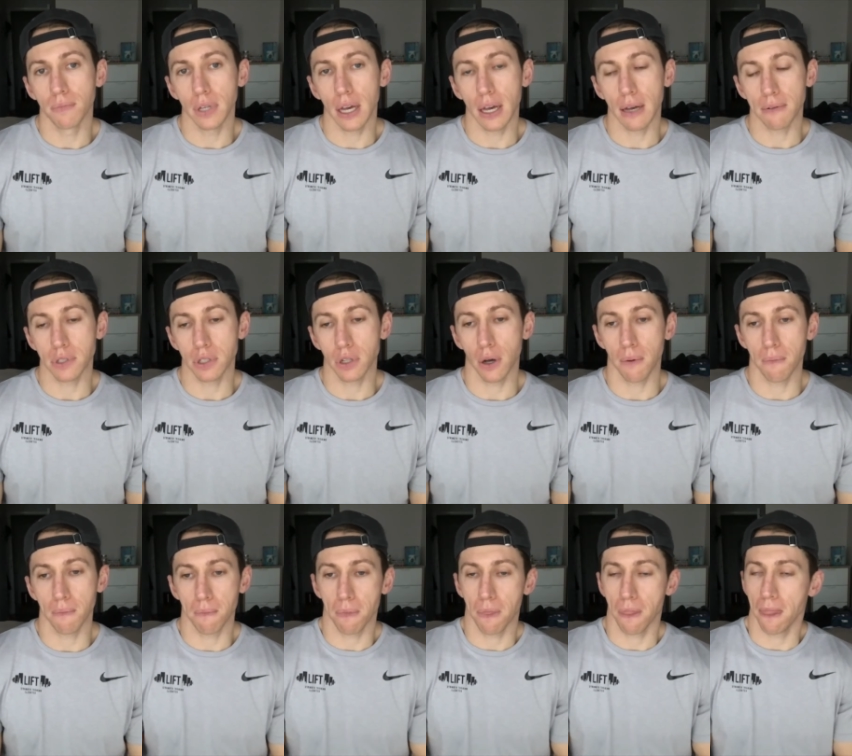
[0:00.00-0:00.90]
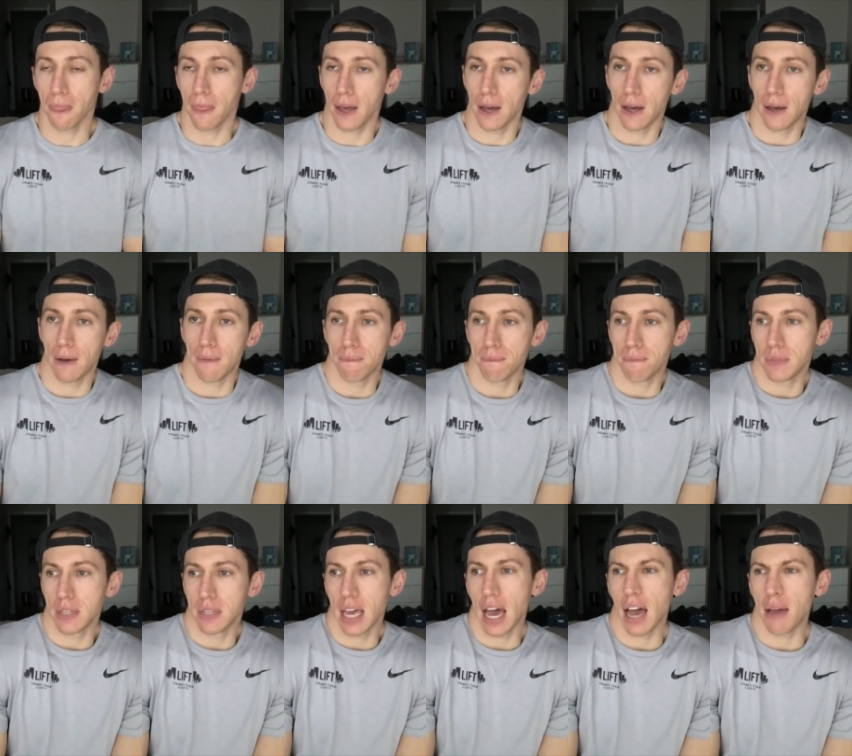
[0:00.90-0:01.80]
Yeah. So
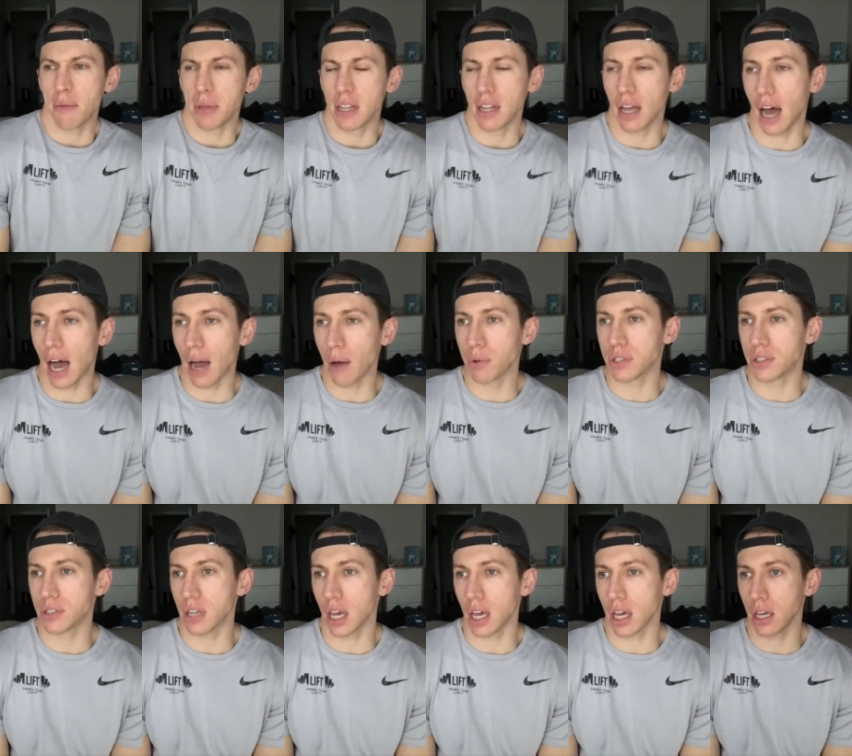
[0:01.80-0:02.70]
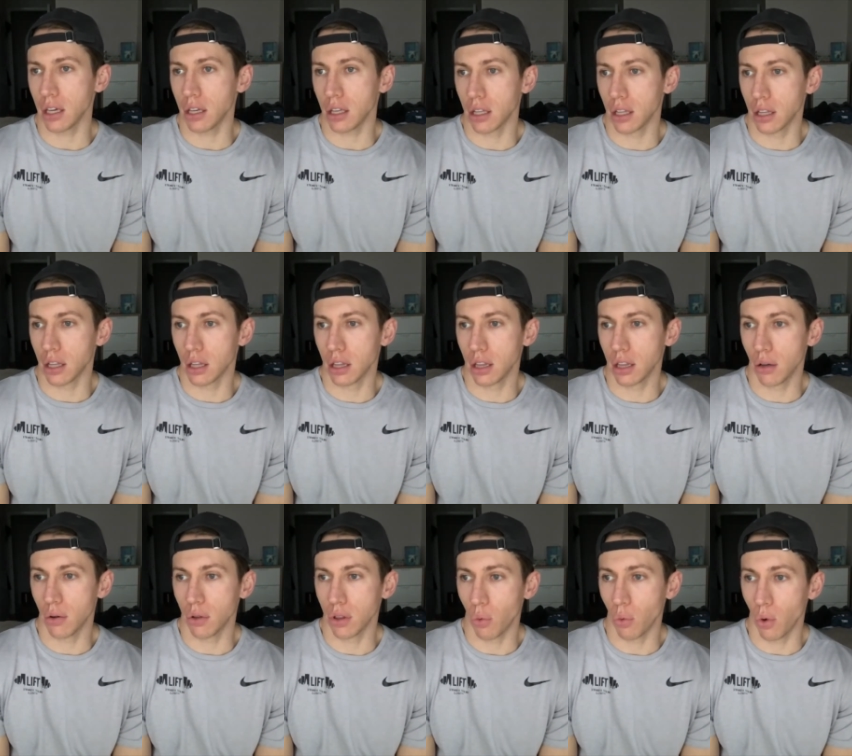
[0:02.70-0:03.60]
Yeah, I mean, I would say
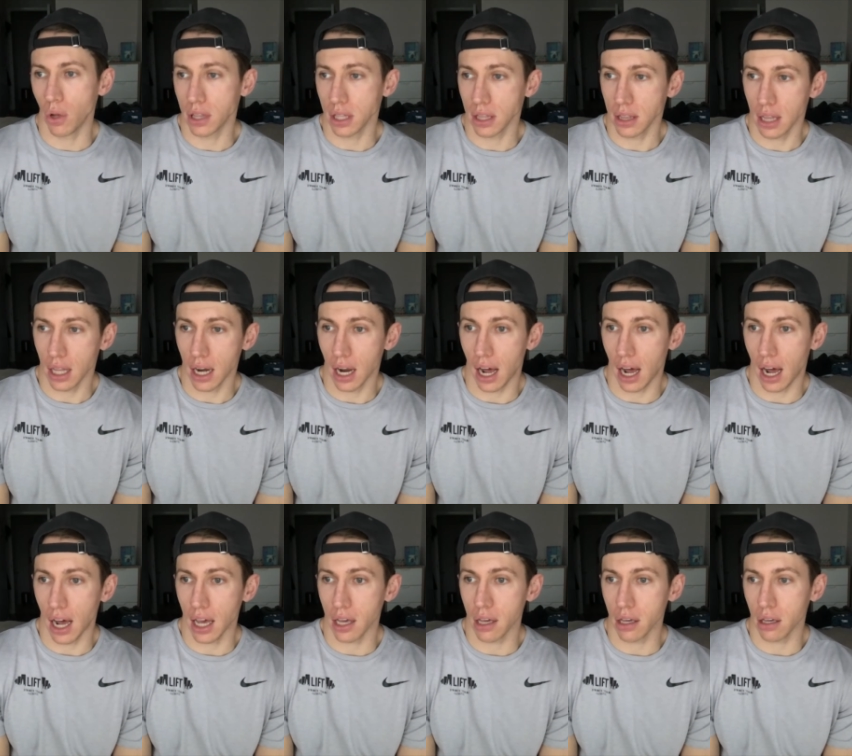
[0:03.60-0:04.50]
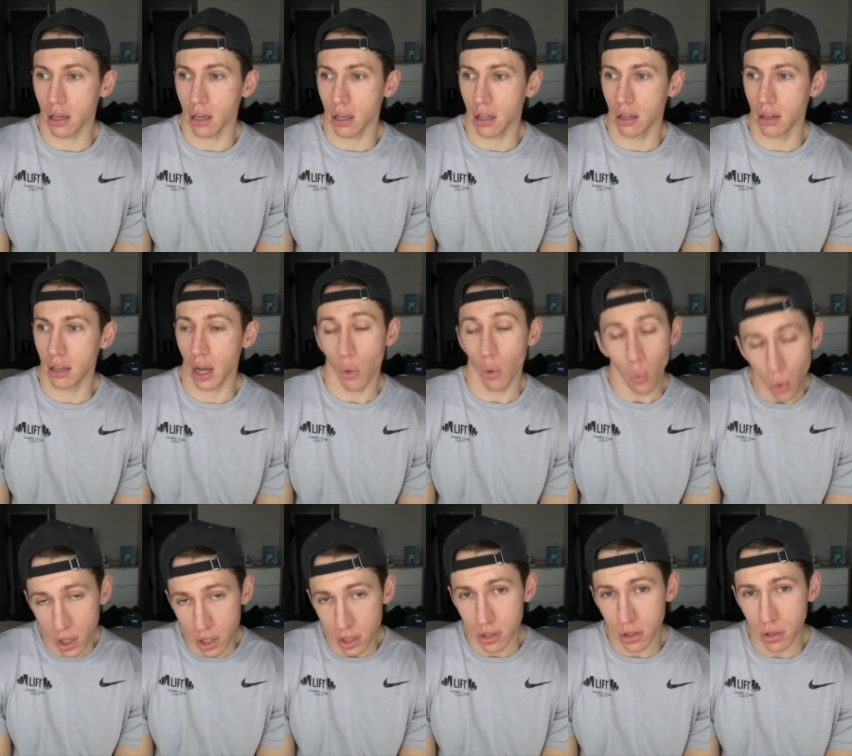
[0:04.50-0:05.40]
the one thing that I
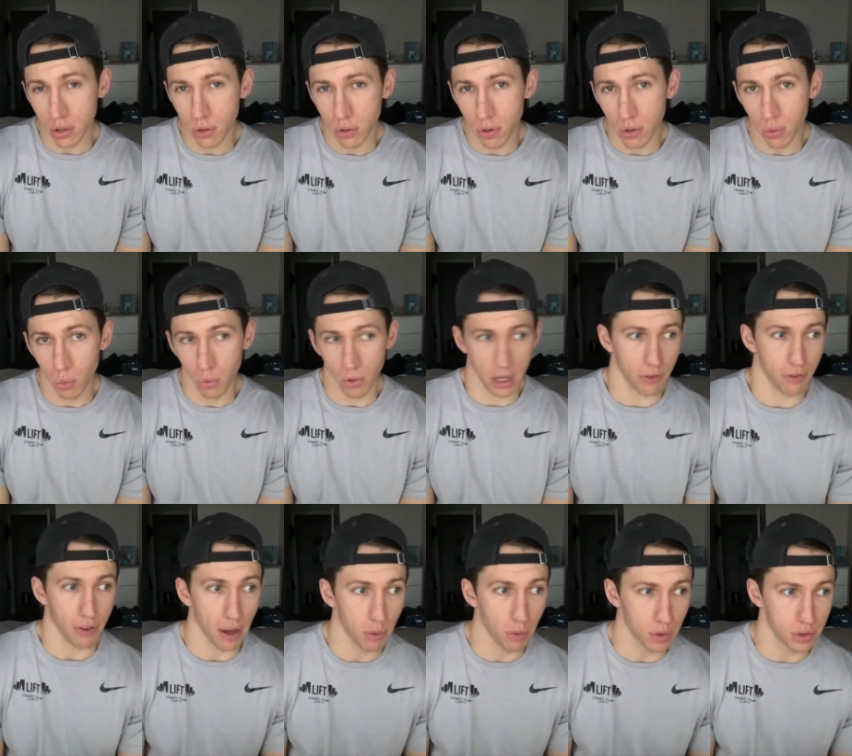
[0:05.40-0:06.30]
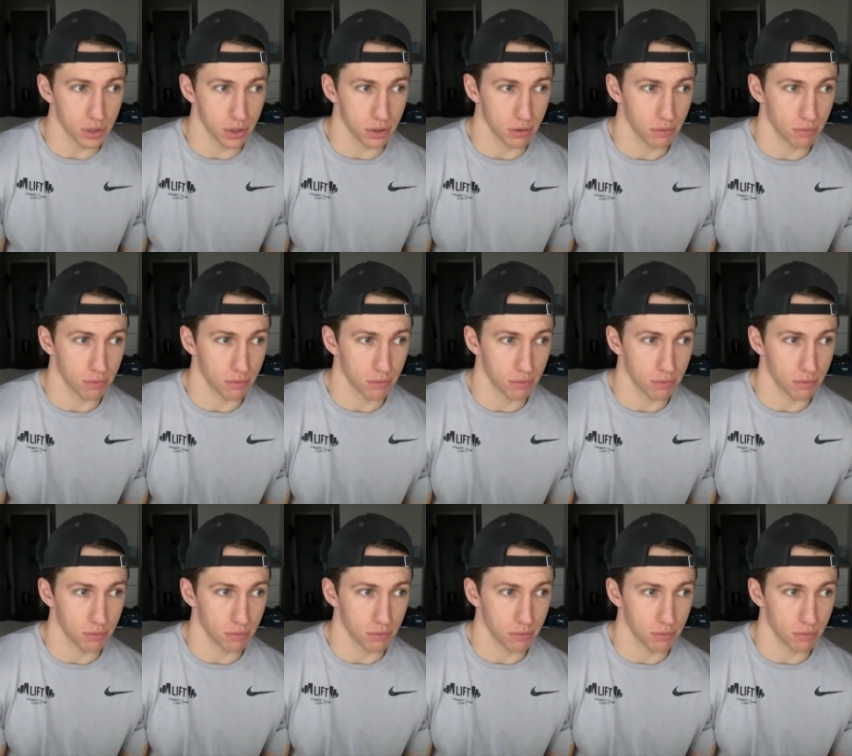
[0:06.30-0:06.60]
wouldn't do if I was